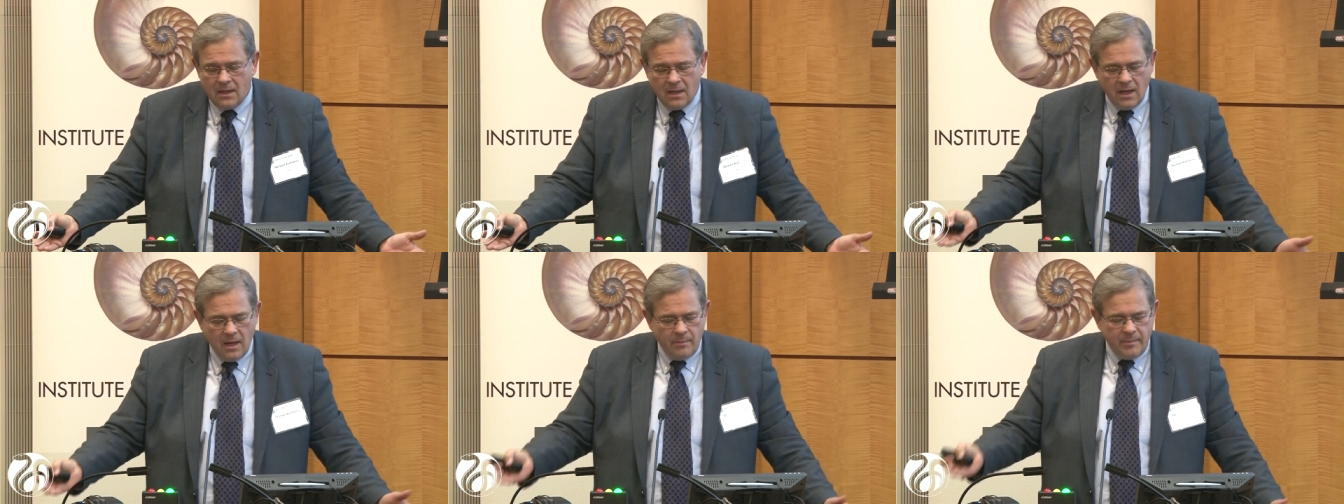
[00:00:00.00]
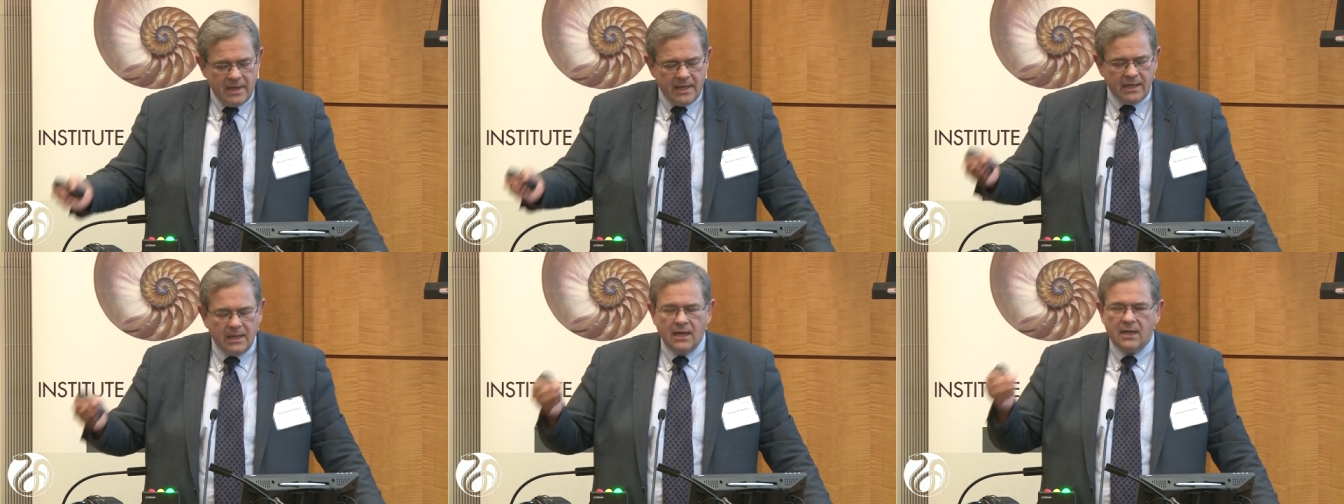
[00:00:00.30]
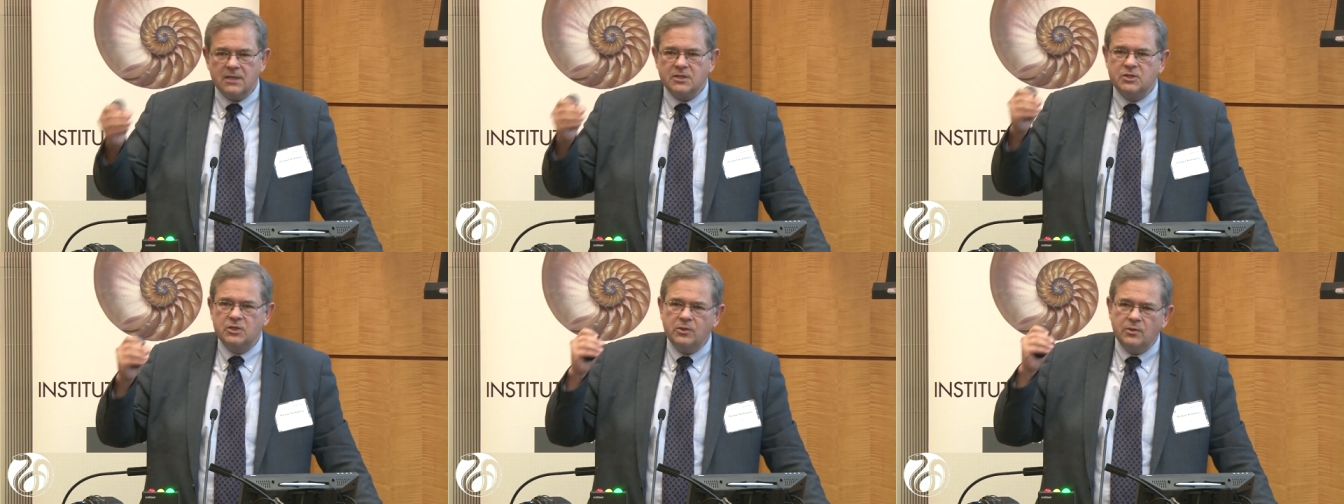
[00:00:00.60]

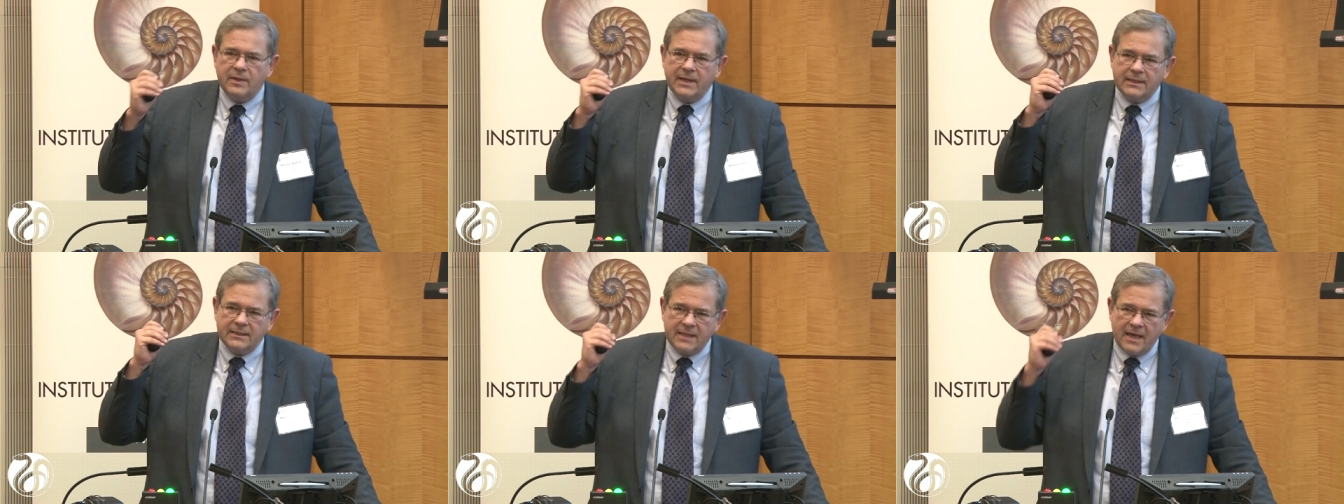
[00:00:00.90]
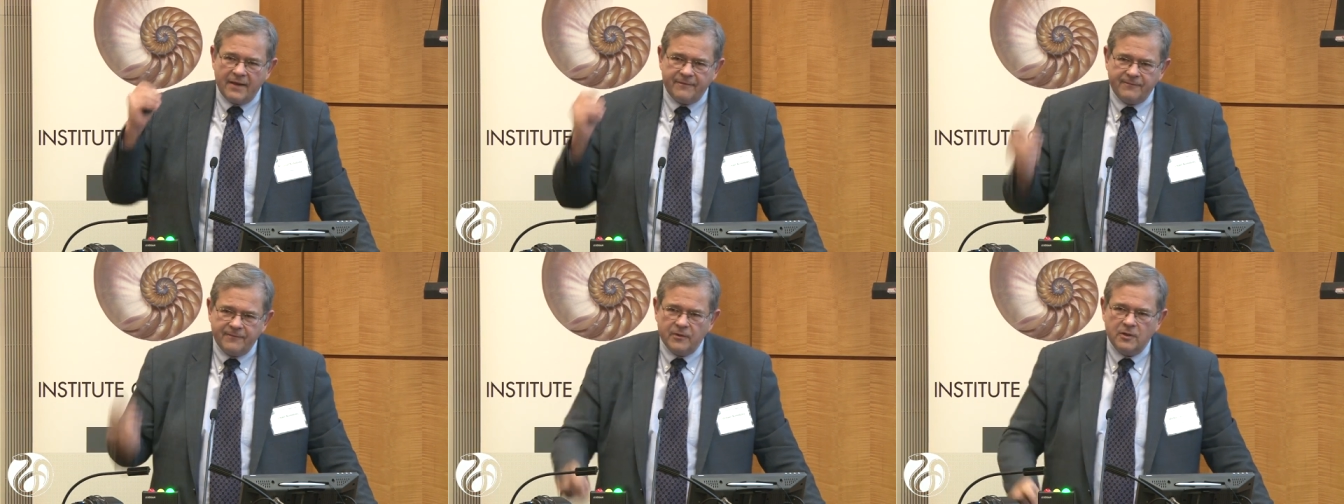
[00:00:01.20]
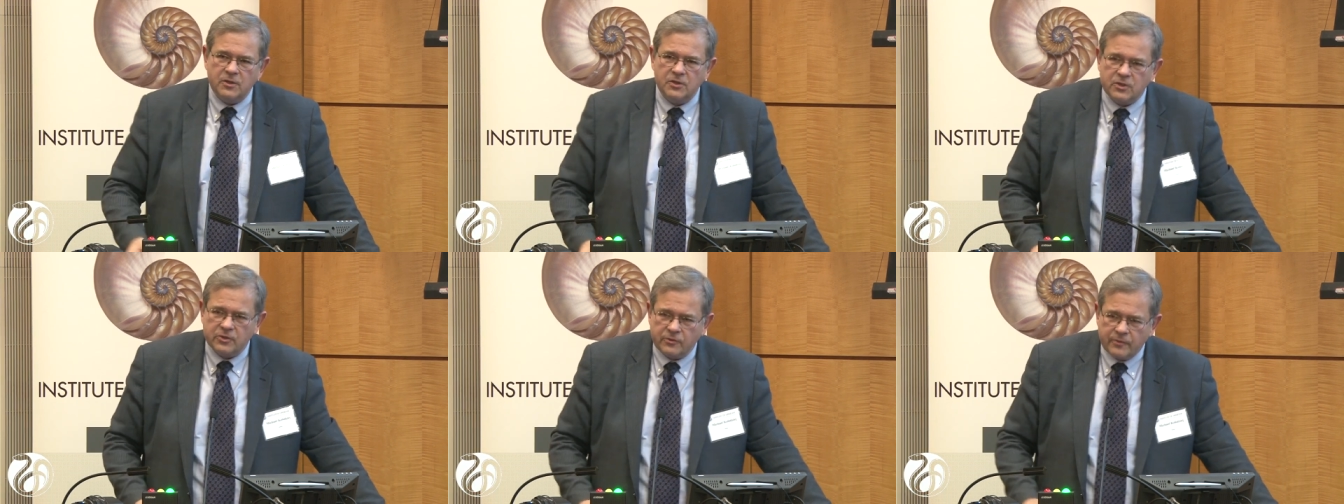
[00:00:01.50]
Because you get that
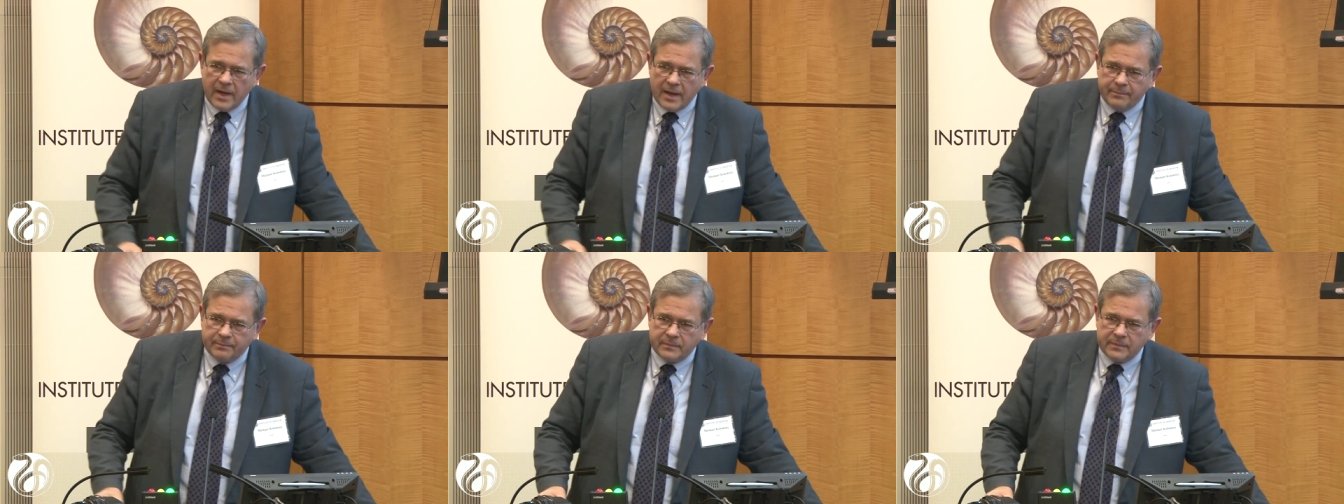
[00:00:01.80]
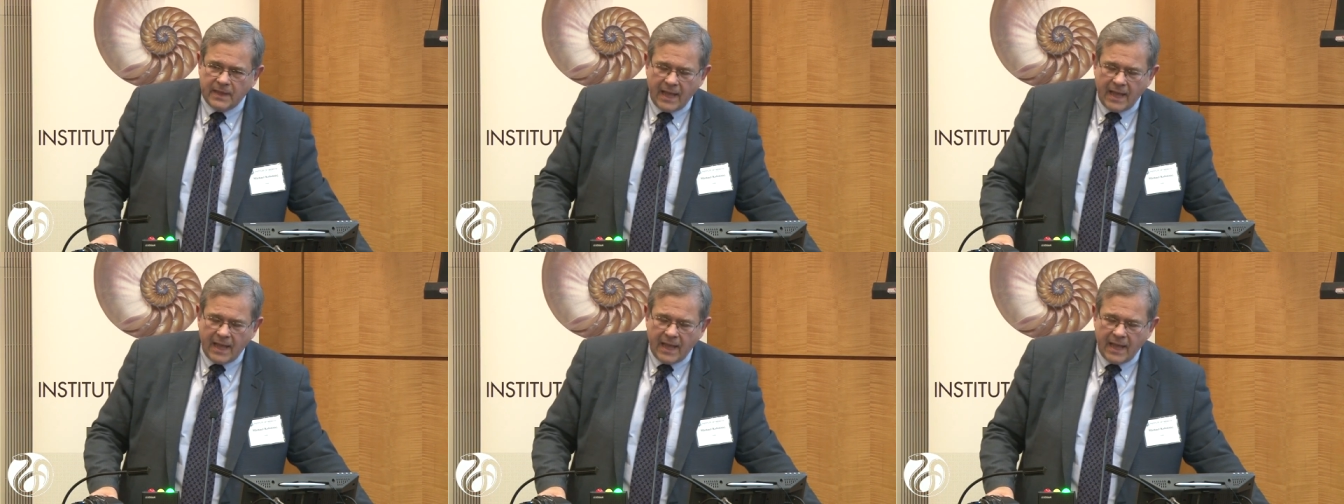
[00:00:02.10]
first script